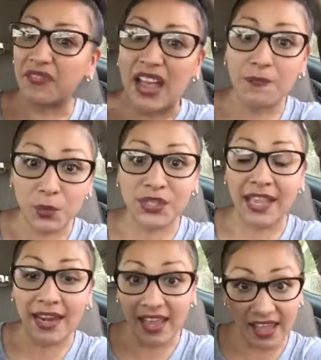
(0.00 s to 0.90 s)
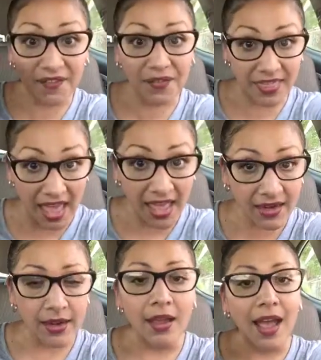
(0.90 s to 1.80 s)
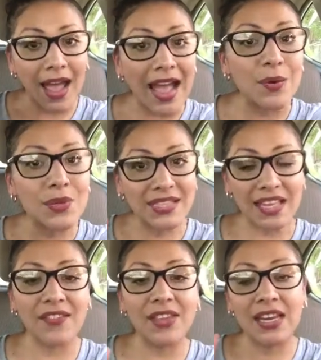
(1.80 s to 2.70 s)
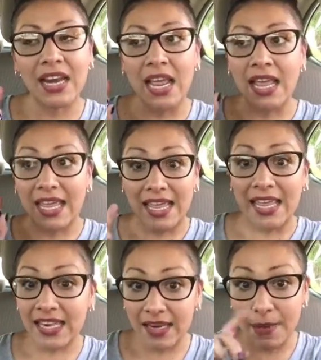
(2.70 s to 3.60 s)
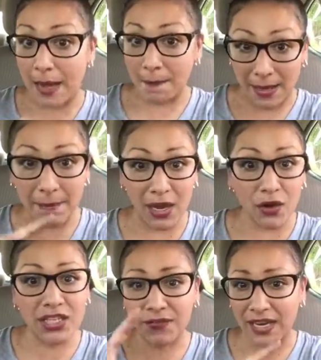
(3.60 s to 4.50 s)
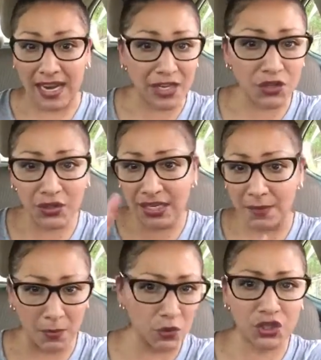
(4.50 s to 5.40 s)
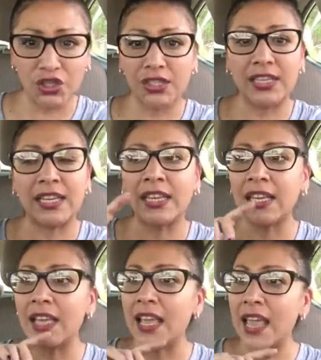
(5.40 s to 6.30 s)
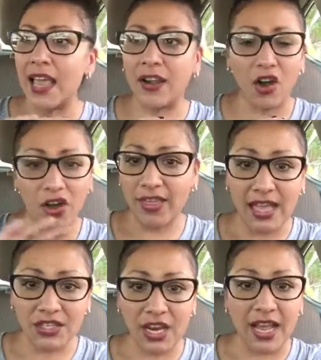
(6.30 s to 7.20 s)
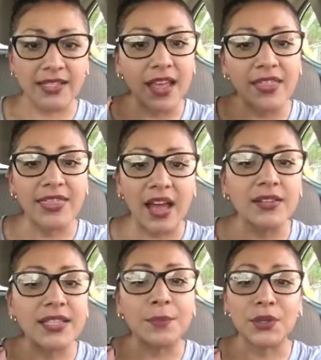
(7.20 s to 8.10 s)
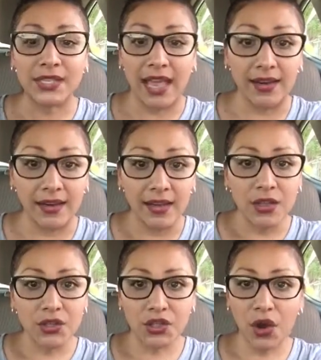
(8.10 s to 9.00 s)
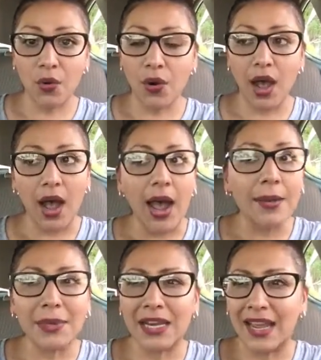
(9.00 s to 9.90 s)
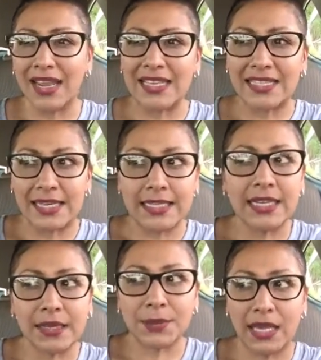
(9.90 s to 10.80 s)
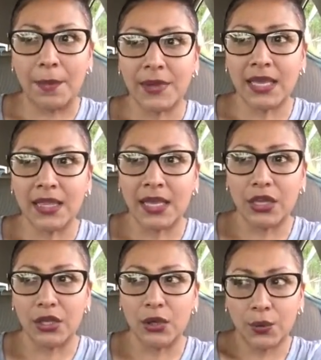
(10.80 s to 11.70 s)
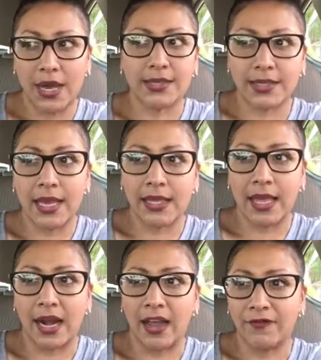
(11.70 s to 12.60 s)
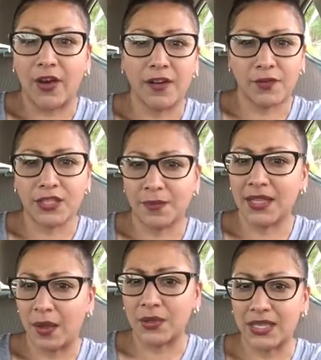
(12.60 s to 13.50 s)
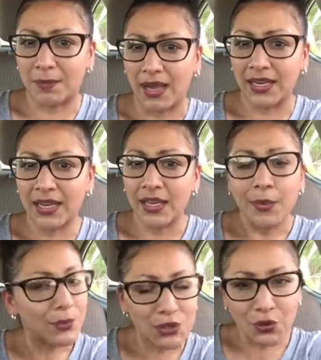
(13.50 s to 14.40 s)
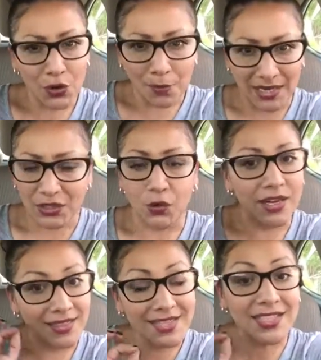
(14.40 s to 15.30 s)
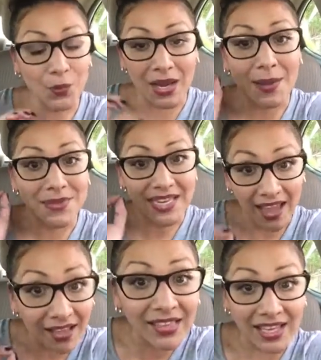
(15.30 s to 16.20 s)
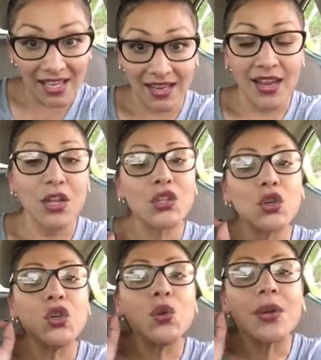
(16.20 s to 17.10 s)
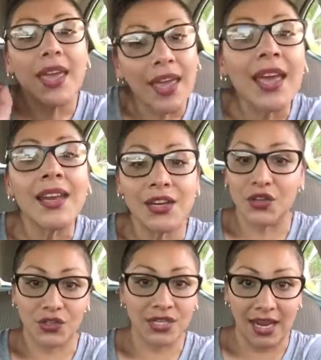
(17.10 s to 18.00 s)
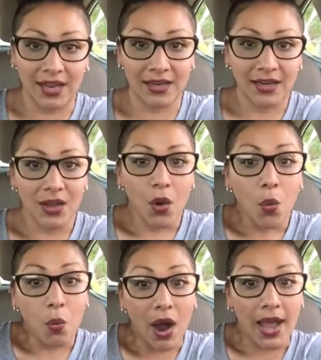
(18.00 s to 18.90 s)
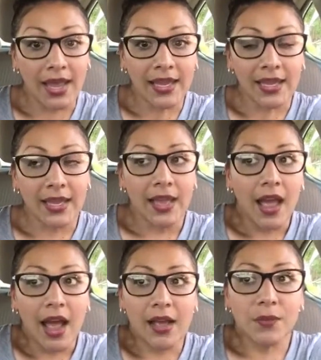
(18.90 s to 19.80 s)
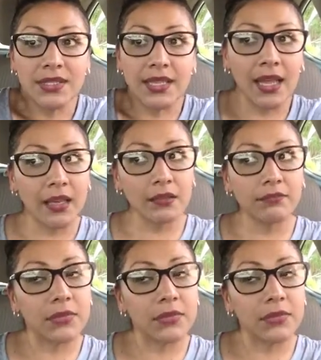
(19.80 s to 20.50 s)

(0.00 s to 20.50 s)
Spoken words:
5%, if that, I was giving it in my marriage financially, emotionally, and all that jazz 1,000%. So, I mean, it doesn't upset me that you guys think that I fought for something that wasn't mine, but you don't know my story, and this is why I'm telling it. So you can understand why I was like,